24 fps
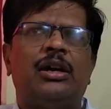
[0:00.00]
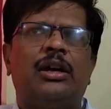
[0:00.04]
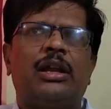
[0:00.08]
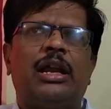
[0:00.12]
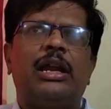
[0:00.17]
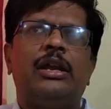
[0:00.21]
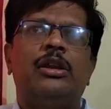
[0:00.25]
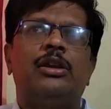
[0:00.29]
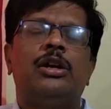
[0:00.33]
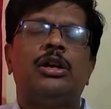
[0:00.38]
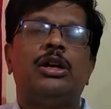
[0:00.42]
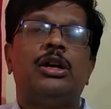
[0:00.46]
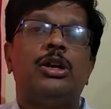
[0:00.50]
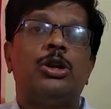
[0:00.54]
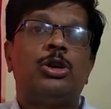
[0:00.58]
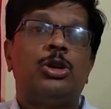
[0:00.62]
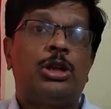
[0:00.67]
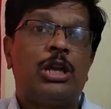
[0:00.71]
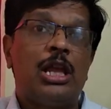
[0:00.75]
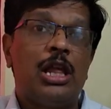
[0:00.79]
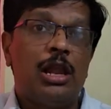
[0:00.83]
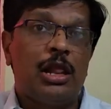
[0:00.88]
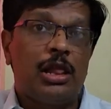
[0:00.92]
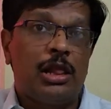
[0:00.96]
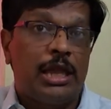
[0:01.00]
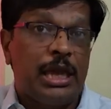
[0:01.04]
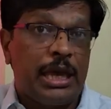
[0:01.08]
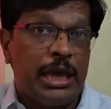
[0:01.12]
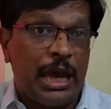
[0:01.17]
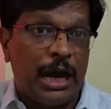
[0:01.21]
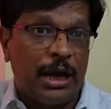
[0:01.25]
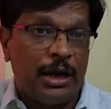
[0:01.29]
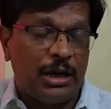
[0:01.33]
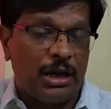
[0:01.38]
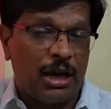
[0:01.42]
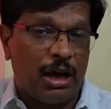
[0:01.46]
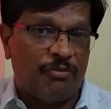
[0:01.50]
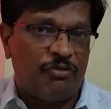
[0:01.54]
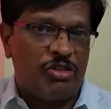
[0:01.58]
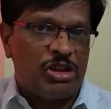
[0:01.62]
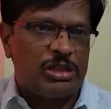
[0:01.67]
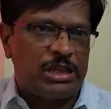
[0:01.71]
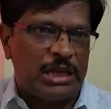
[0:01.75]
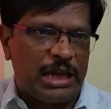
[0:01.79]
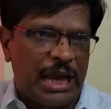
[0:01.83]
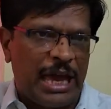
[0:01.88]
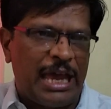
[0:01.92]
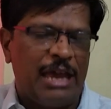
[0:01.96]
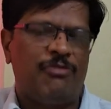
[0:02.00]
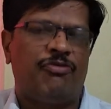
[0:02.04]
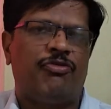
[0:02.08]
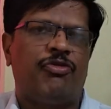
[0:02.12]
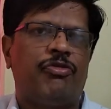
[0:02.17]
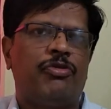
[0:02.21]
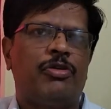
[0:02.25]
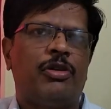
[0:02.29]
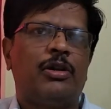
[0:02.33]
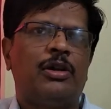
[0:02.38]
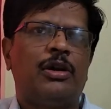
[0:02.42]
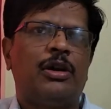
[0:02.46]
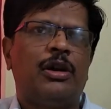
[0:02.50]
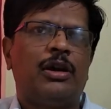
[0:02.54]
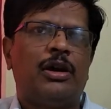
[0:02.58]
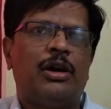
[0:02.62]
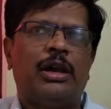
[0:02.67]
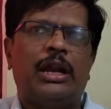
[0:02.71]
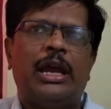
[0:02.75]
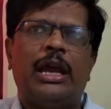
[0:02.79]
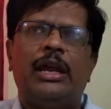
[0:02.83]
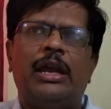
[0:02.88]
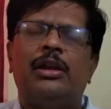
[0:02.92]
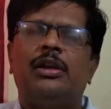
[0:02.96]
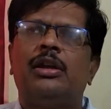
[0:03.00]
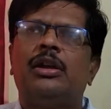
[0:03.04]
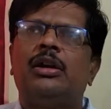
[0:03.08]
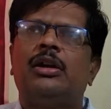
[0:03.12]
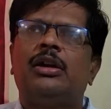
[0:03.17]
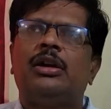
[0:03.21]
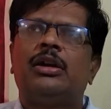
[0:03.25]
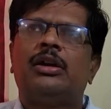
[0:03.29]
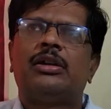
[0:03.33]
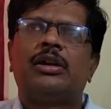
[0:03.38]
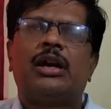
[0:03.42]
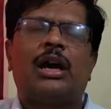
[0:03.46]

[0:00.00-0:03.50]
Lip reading: right, till the end of his life, right.